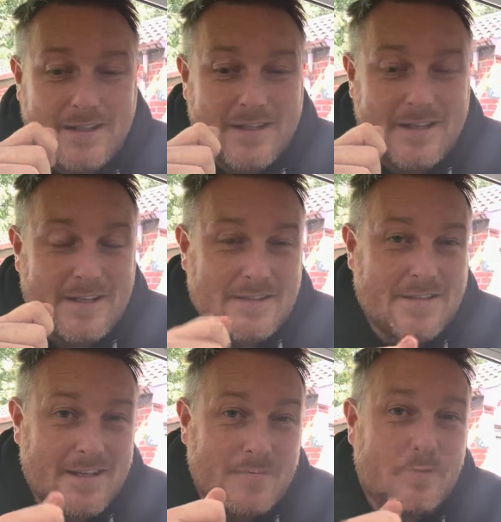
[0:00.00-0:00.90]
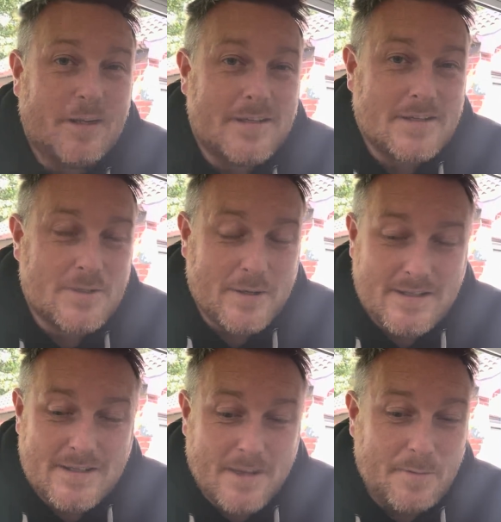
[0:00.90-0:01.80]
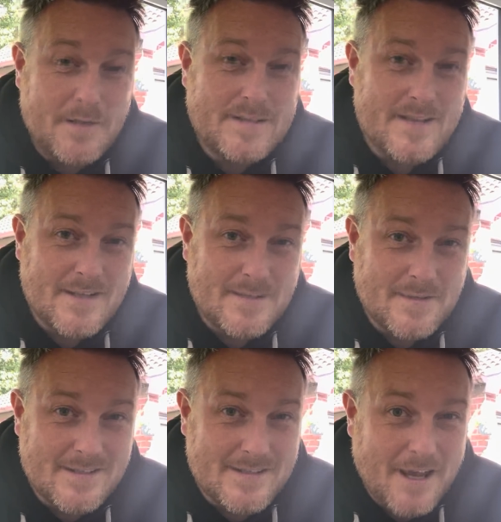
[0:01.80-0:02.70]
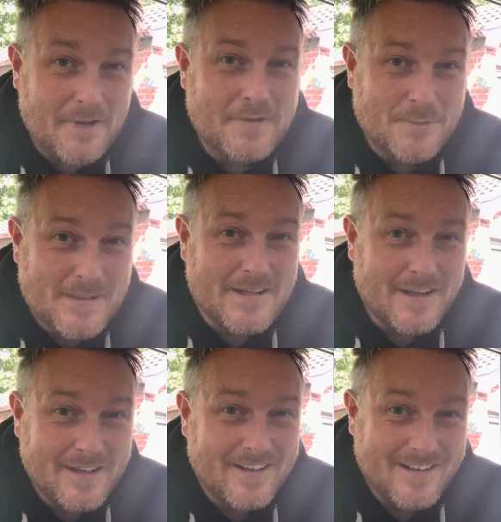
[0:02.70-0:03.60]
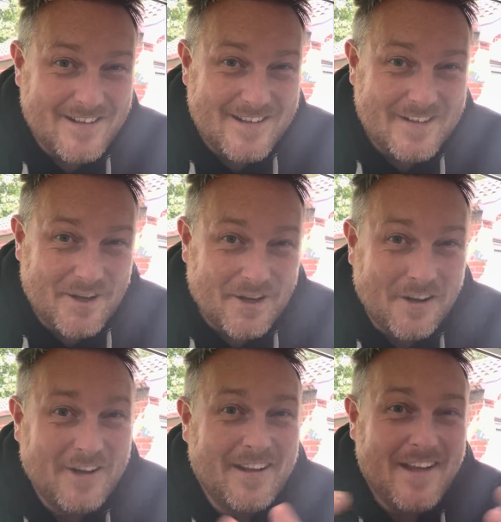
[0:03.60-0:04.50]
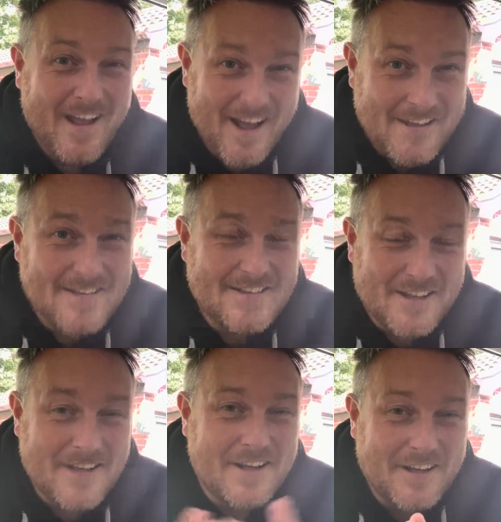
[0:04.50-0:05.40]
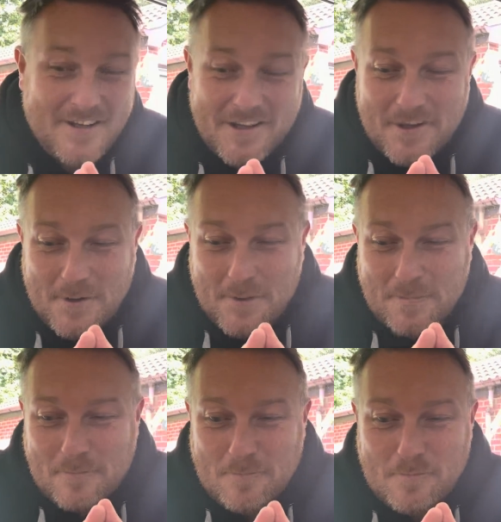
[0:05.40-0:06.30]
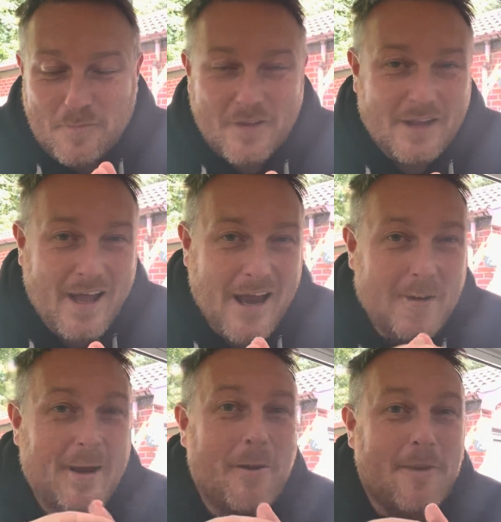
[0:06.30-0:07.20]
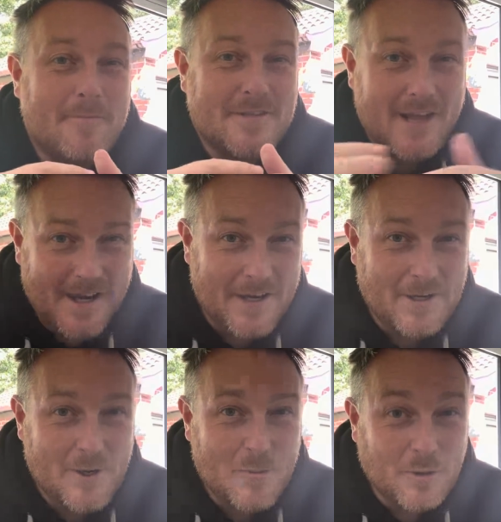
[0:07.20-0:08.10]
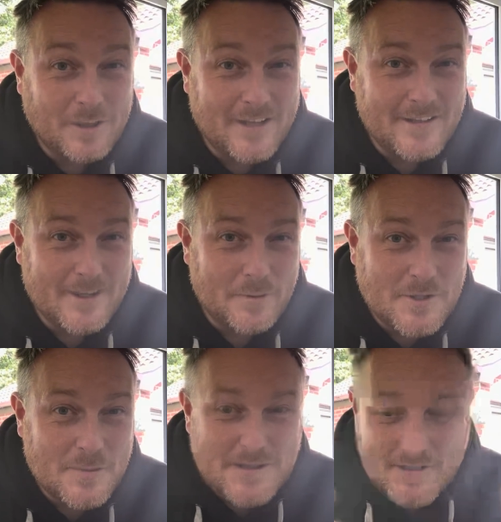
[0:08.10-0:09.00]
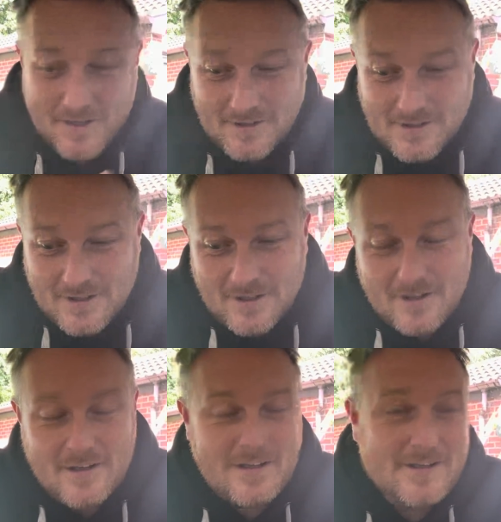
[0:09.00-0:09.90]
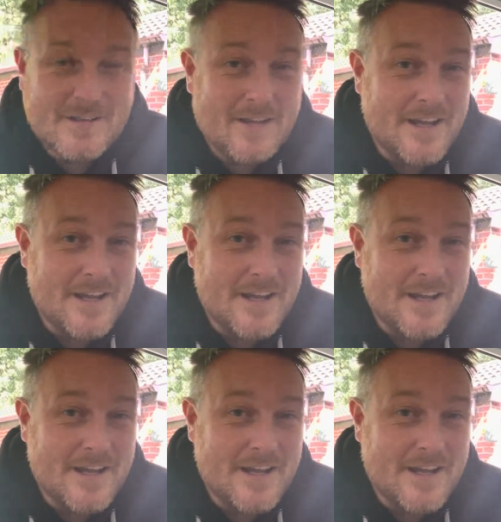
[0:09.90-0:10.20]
he's released a tweet to say the Prince has asked him to stay on Twitter. So hence the line about him signing a new one-year deal with Twitter, because that